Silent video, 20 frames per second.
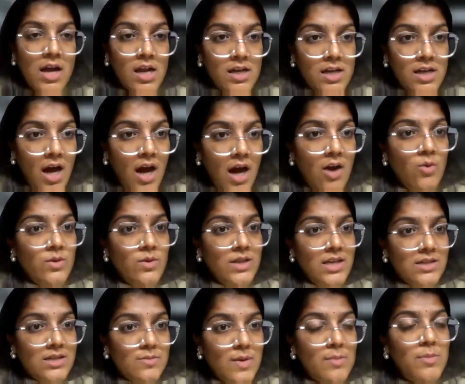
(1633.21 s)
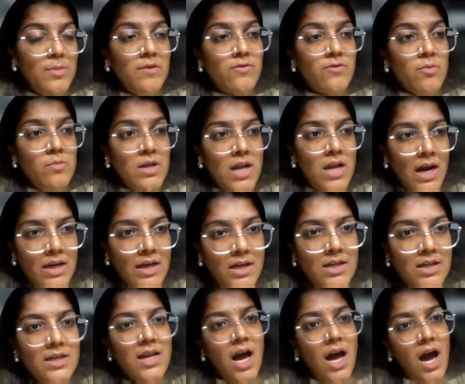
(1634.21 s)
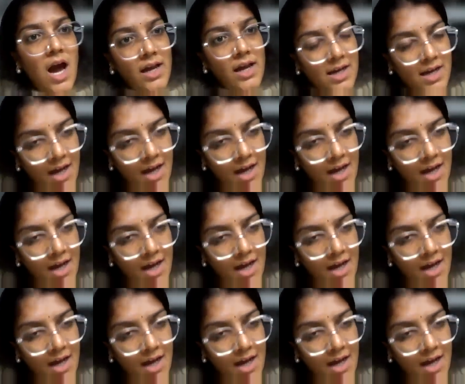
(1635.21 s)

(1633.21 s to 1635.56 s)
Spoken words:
Now, these people from London are